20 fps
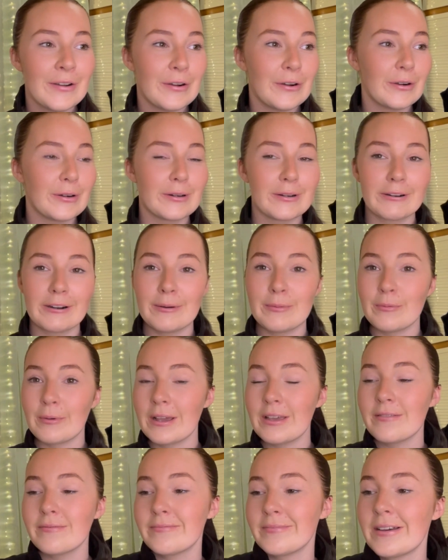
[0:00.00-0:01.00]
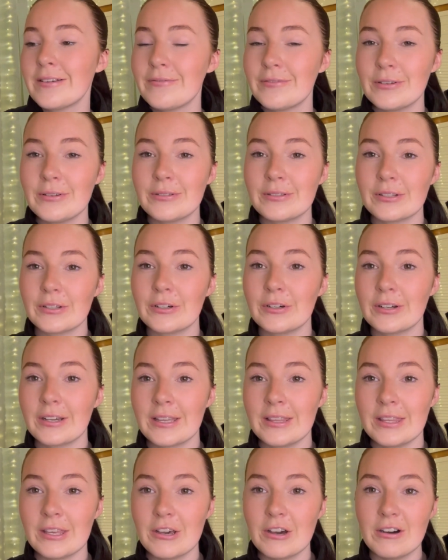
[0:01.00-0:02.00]
or I'm waiting for my food to cook
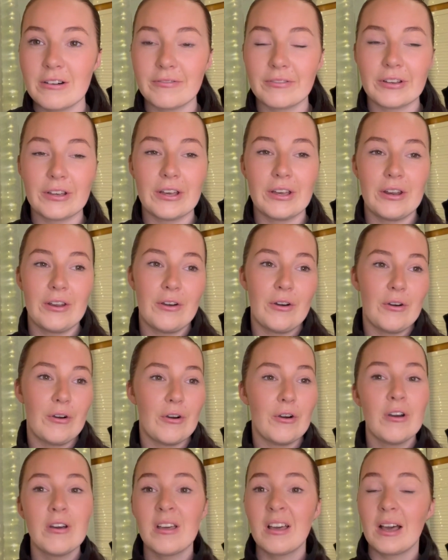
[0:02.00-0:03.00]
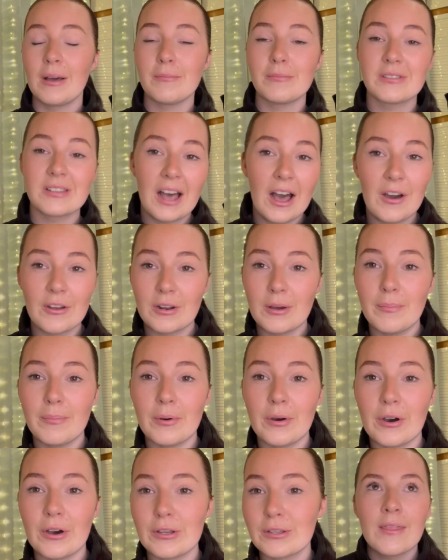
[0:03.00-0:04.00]
in the oven, or I'm sat on a
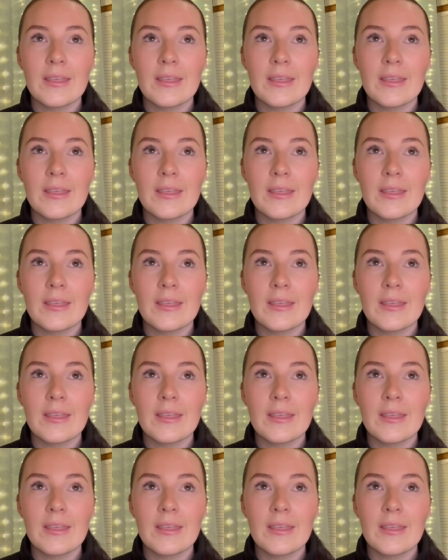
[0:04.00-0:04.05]
bus?